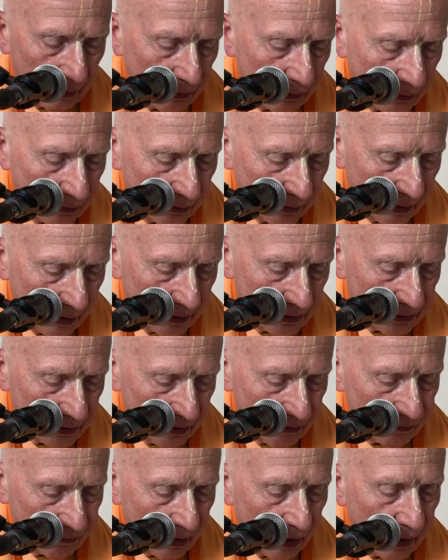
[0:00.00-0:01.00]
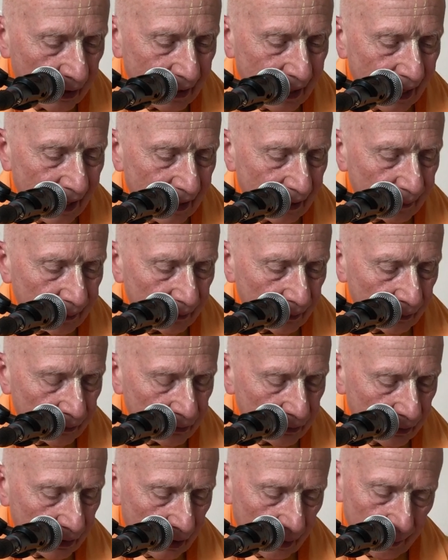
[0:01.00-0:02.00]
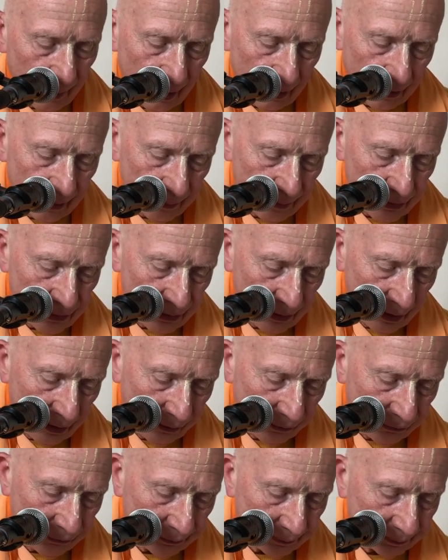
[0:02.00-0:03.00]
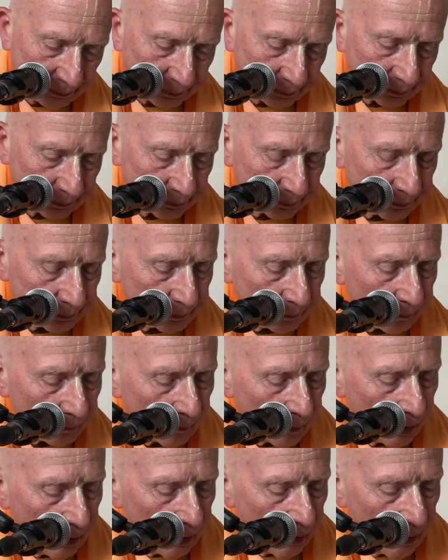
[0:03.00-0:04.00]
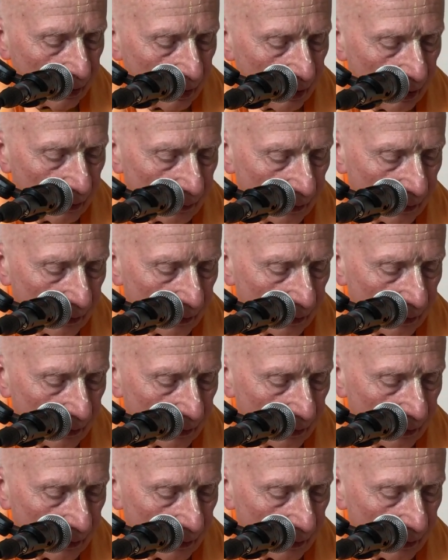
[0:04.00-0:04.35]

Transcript: earth as if unable to come out himself. He